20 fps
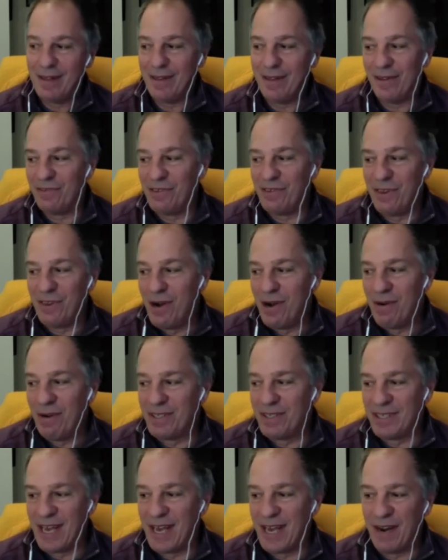There's no
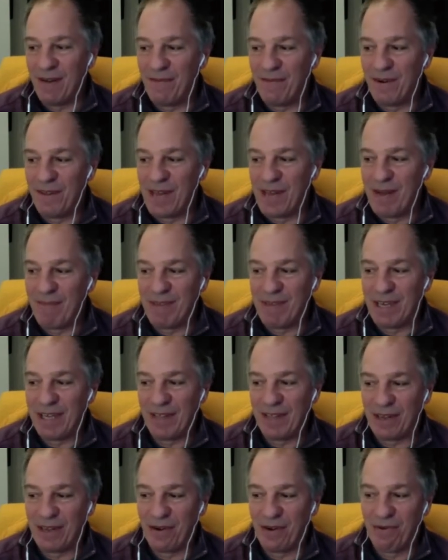incentive for them to
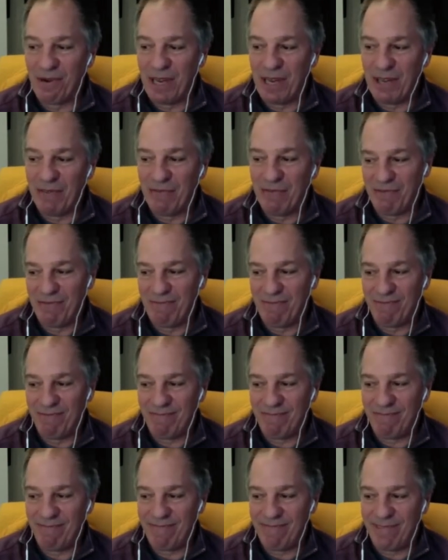get the greens
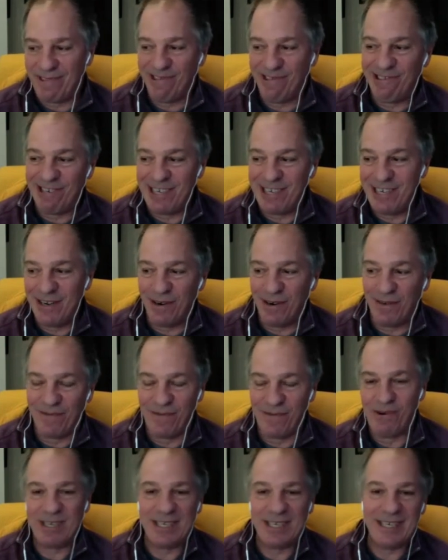13 or
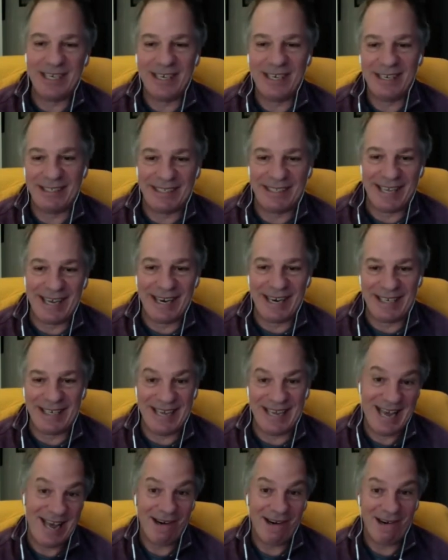14 instead of
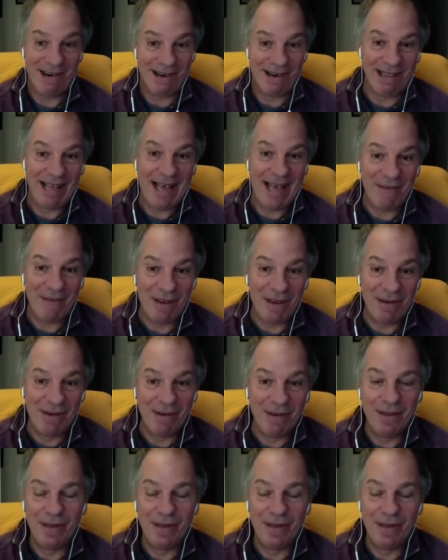10 or 11.